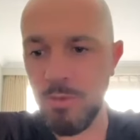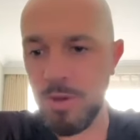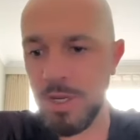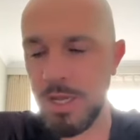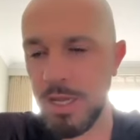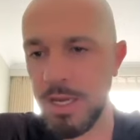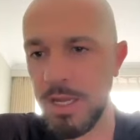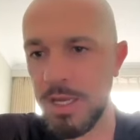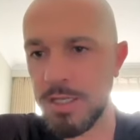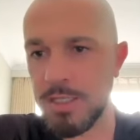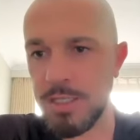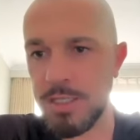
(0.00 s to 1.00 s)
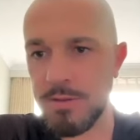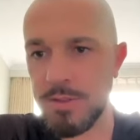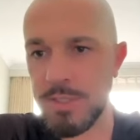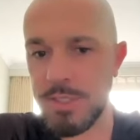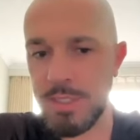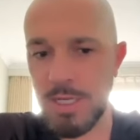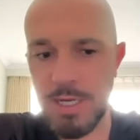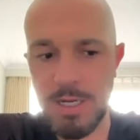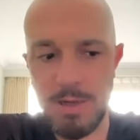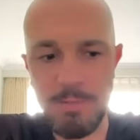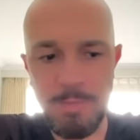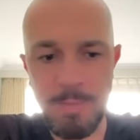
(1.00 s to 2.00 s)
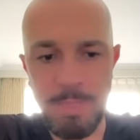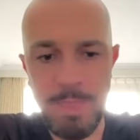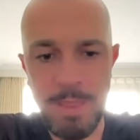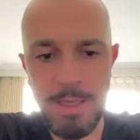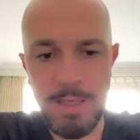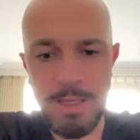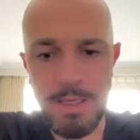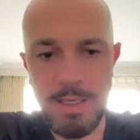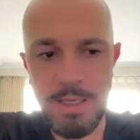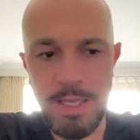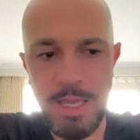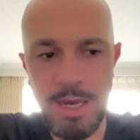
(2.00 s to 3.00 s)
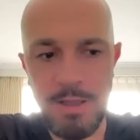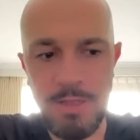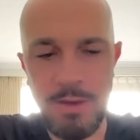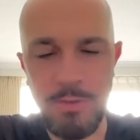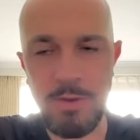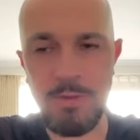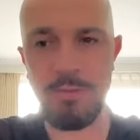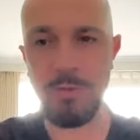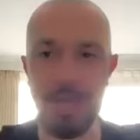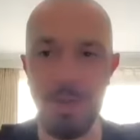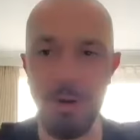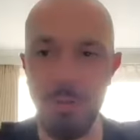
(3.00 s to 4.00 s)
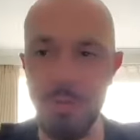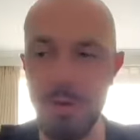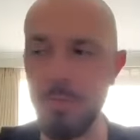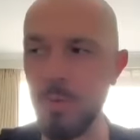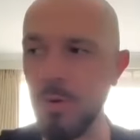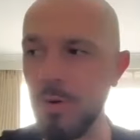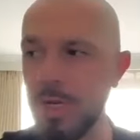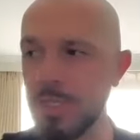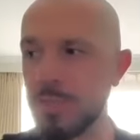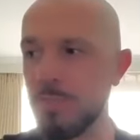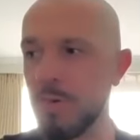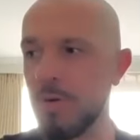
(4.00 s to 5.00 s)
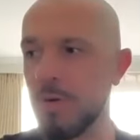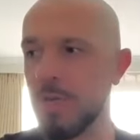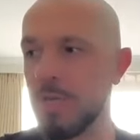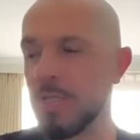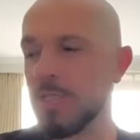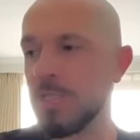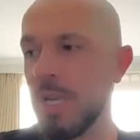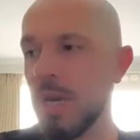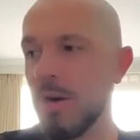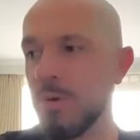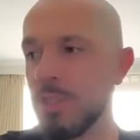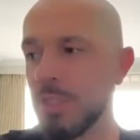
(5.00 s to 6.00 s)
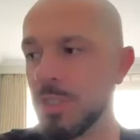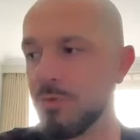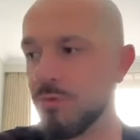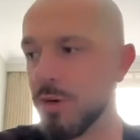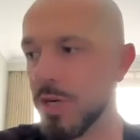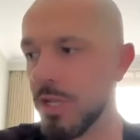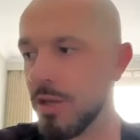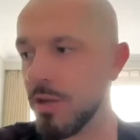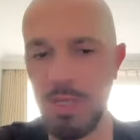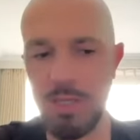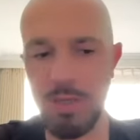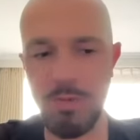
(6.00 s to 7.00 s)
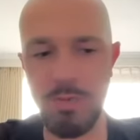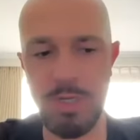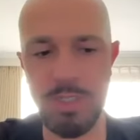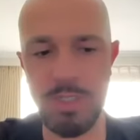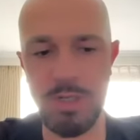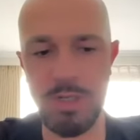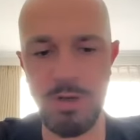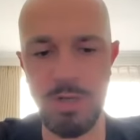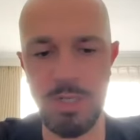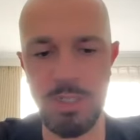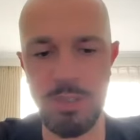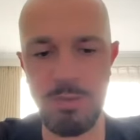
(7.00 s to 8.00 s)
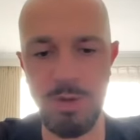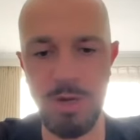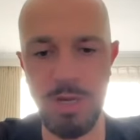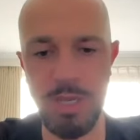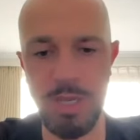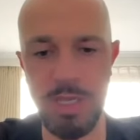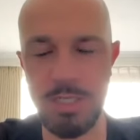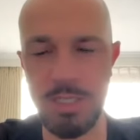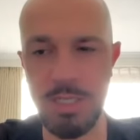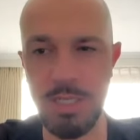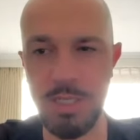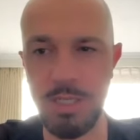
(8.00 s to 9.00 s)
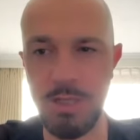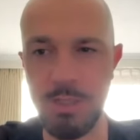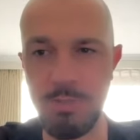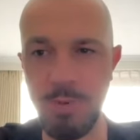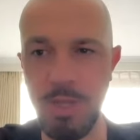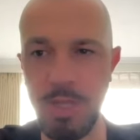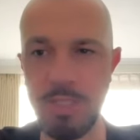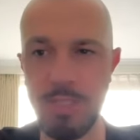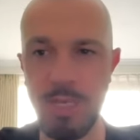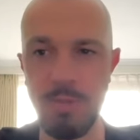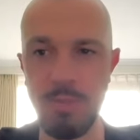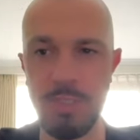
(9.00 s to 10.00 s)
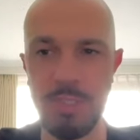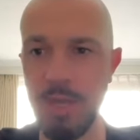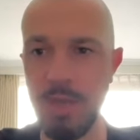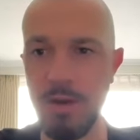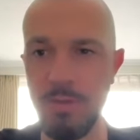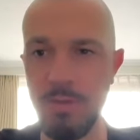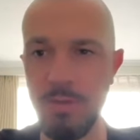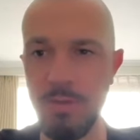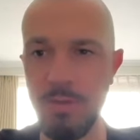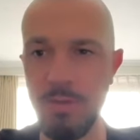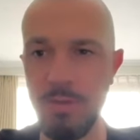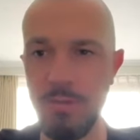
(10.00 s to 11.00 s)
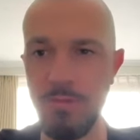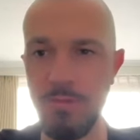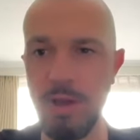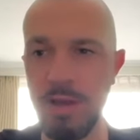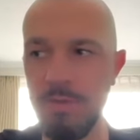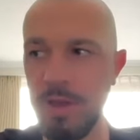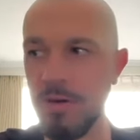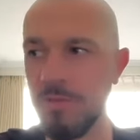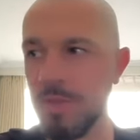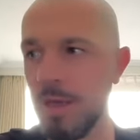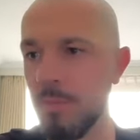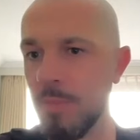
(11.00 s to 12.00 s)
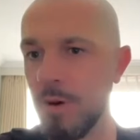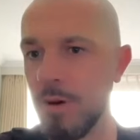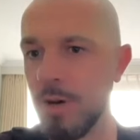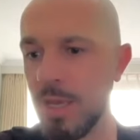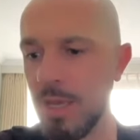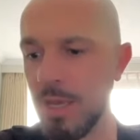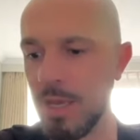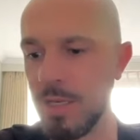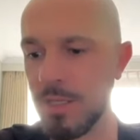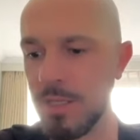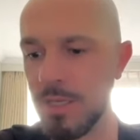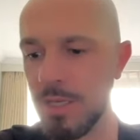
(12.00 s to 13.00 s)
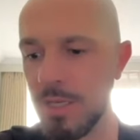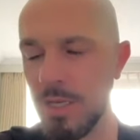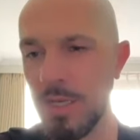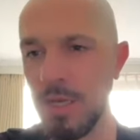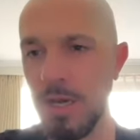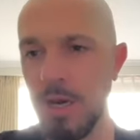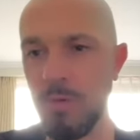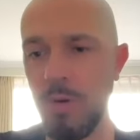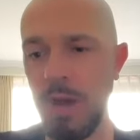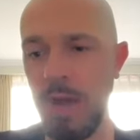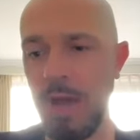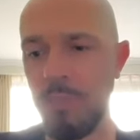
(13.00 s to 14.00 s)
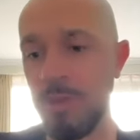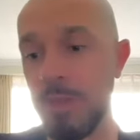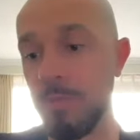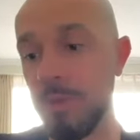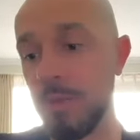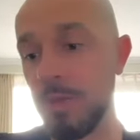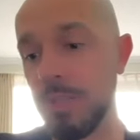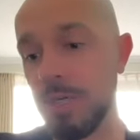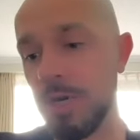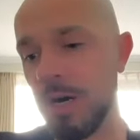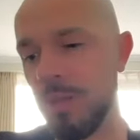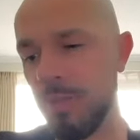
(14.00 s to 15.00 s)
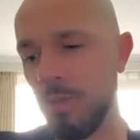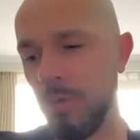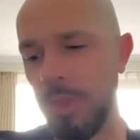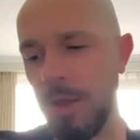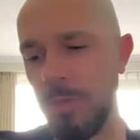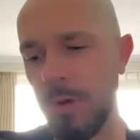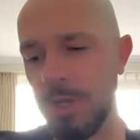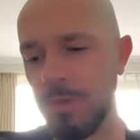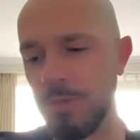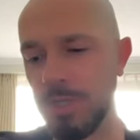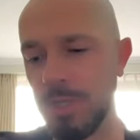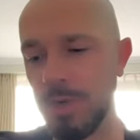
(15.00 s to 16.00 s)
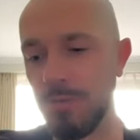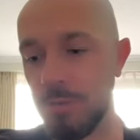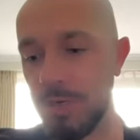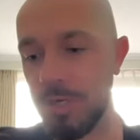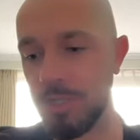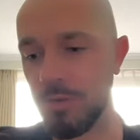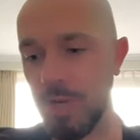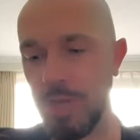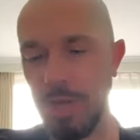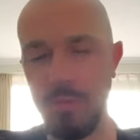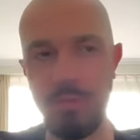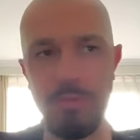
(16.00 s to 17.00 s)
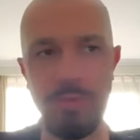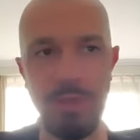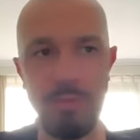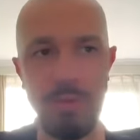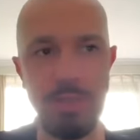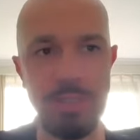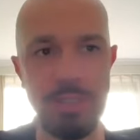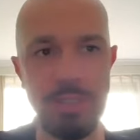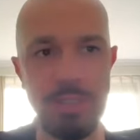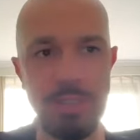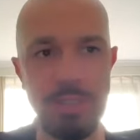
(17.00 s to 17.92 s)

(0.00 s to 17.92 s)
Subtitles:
fit for what we needed. And yeah, I think we've started to get a little bit more experience now, which is really good in terms of that US college market and seeing those players come into the A-League and be able to thrive out of that market. And I'm quite happy because I thought that market was going to really dry up with the emergence